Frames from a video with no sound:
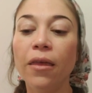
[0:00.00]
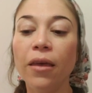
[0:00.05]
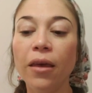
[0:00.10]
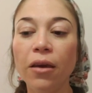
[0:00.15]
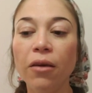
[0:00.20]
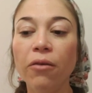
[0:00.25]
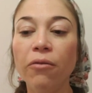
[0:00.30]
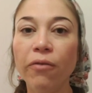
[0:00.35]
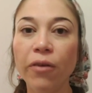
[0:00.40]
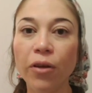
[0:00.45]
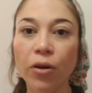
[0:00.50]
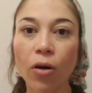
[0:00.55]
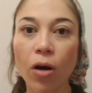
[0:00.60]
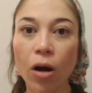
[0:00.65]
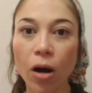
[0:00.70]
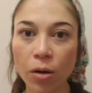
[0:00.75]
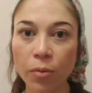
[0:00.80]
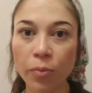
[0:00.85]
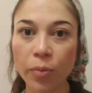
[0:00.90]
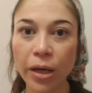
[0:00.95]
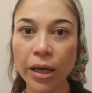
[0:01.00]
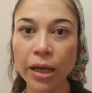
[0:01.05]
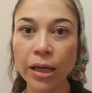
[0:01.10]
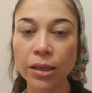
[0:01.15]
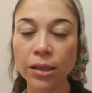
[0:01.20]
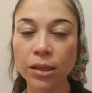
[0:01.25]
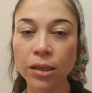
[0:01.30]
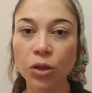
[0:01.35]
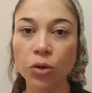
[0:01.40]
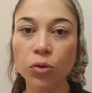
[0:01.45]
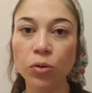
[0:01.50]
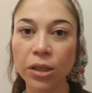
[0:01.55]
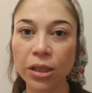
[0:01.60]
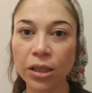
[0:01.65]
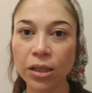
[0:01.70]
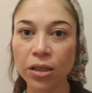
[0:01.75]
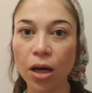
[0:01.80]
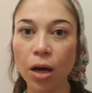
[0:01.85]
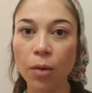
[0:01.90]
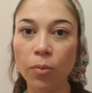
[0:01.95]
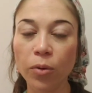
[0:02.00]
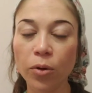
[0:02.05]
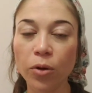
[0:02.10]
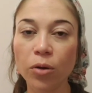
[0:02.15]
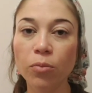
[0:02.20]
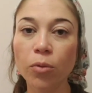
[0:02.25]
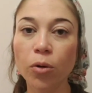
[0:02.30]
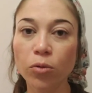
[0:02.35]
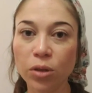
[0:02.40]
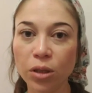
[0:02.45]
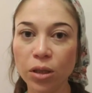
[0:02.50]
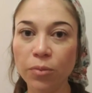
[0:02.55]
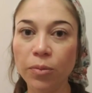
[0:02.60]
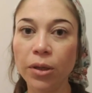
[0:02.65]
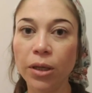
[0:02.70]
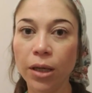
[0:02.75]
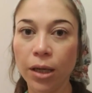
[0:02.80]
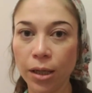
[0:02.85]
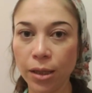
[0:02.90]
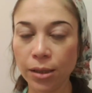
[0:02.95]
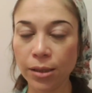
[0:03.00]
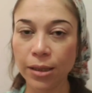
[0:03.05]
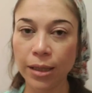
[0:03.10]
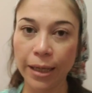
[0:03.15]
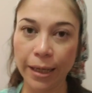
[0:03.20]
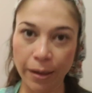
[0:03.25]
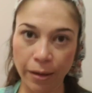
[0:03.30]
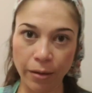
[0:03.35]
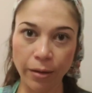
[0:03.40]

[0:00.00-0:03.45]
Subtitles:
the fetal heartbeat using a Doppler, mostly because,